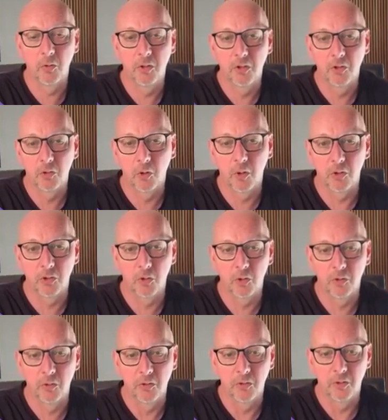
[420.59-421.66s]

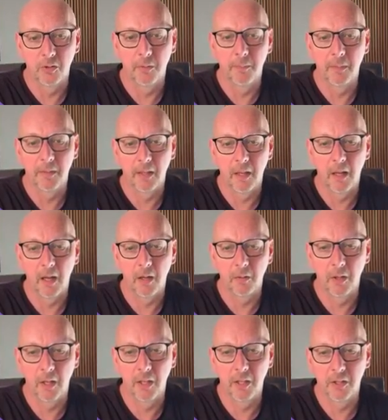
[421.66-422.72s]
restructured the
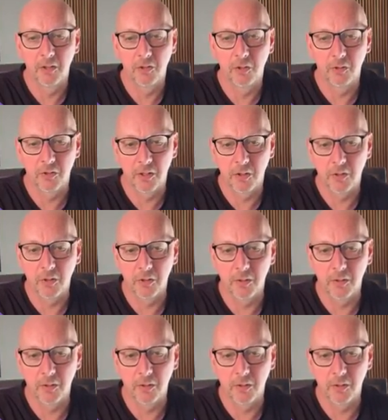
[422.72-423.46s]
array so that